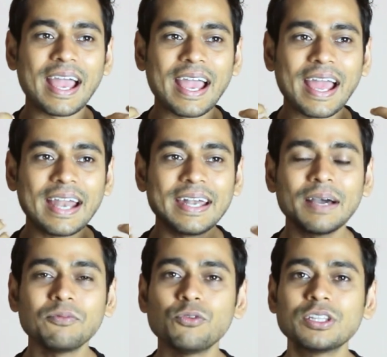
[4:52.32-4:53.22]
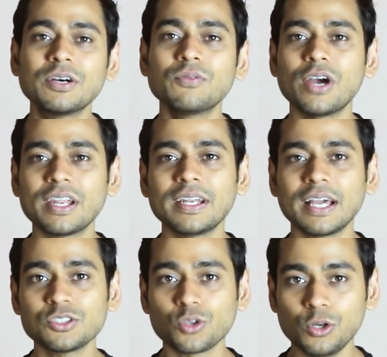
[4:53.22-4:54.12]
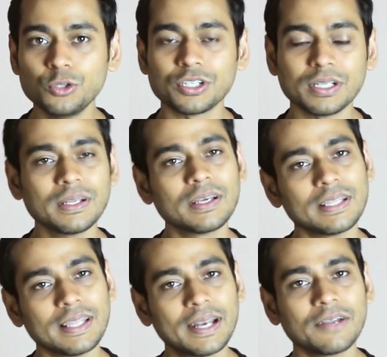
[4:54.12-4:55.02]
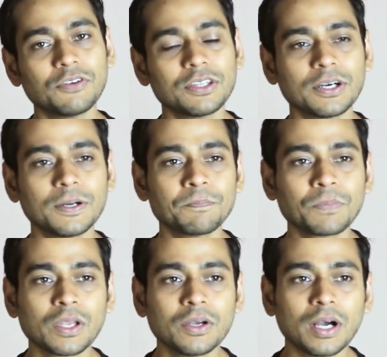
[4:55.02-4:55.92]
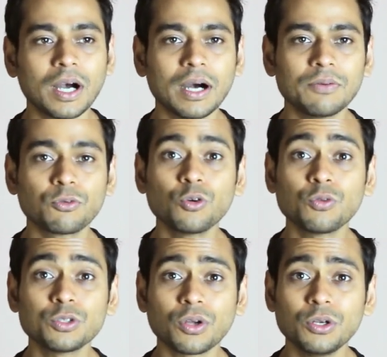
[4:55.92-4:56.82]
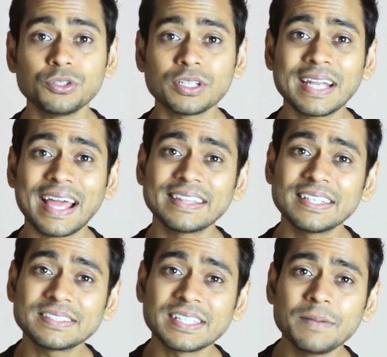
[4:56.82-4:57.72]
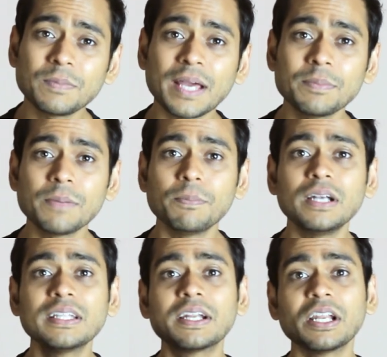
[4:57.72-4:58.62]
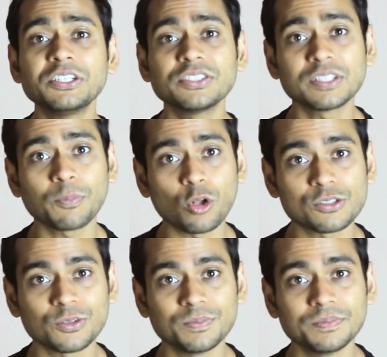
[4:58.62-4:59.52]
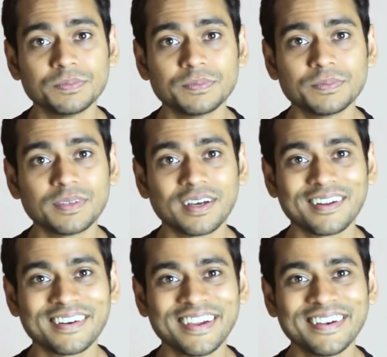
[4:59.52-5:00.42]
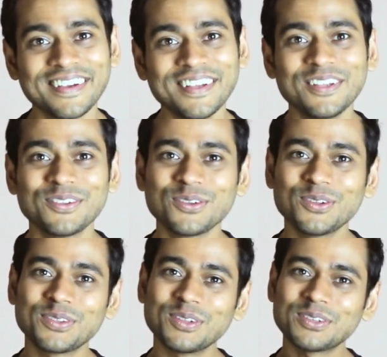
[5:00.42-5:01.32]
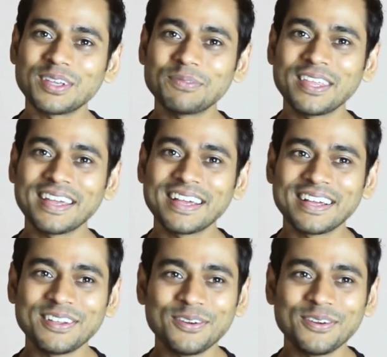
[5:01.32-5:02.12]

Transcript: end up with a very nice solution. They end up with a fruitful solution. At the same time, they build the relationship also, right? So something, you